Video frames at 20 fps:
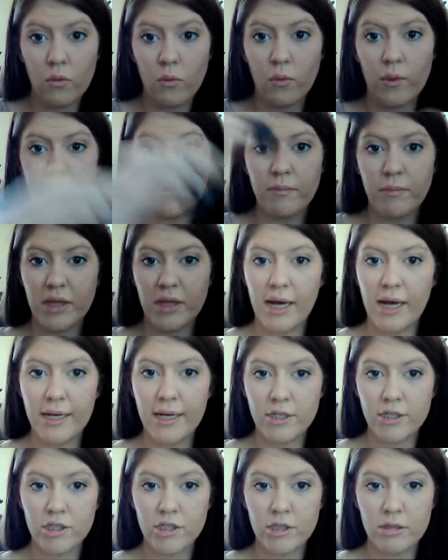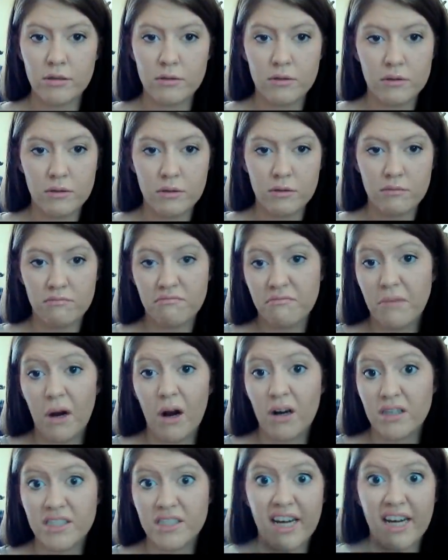with blush
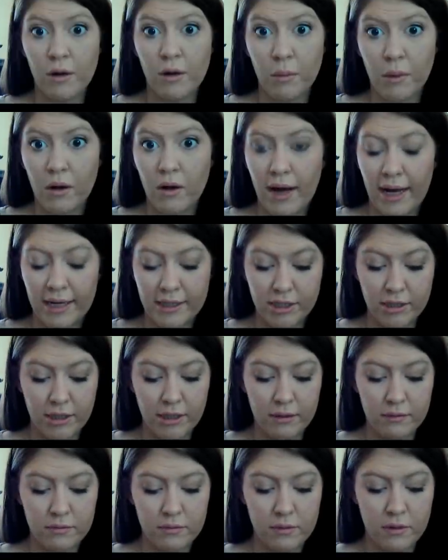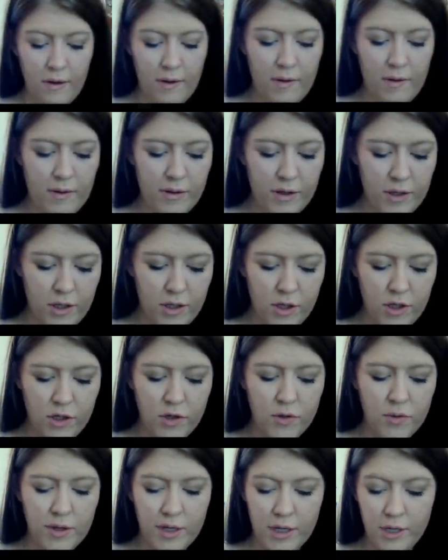aren't terrible, actually.
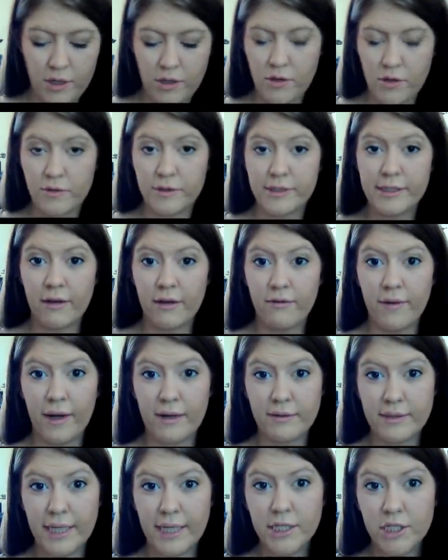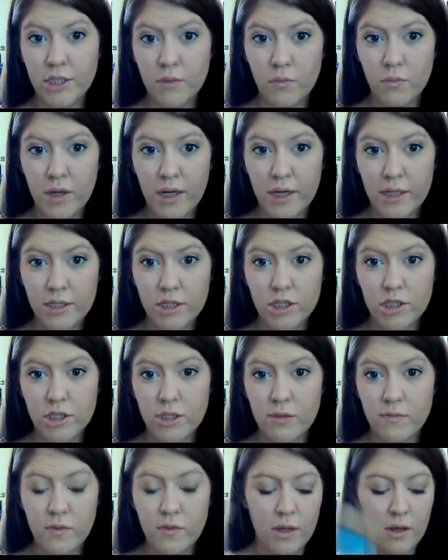You can use a foundation brush.
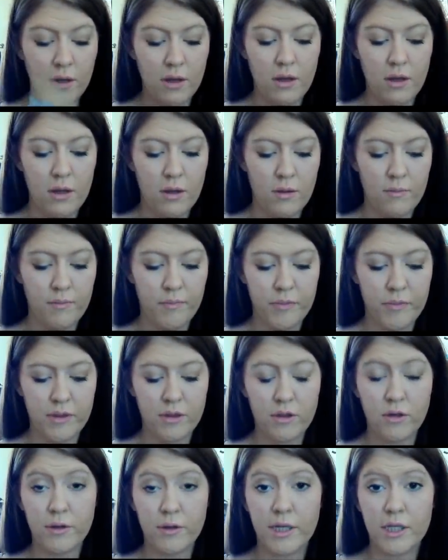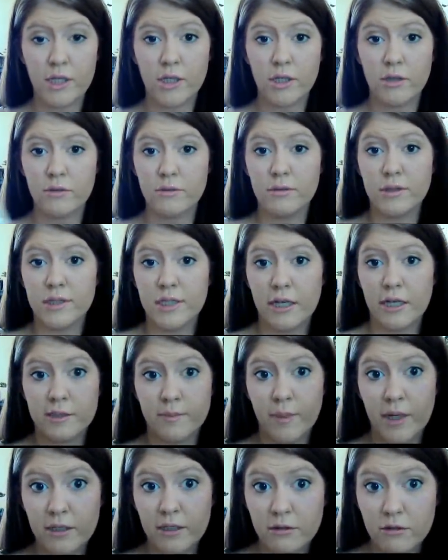You can use a
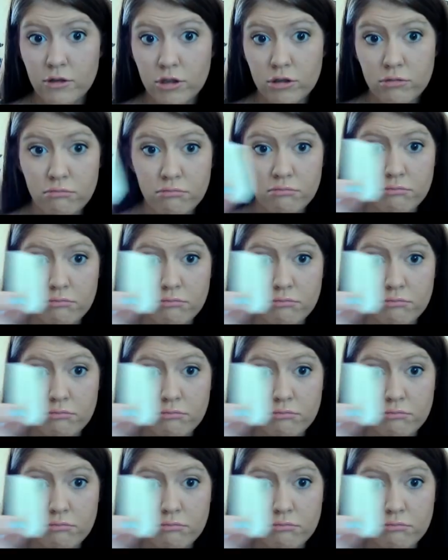sponge,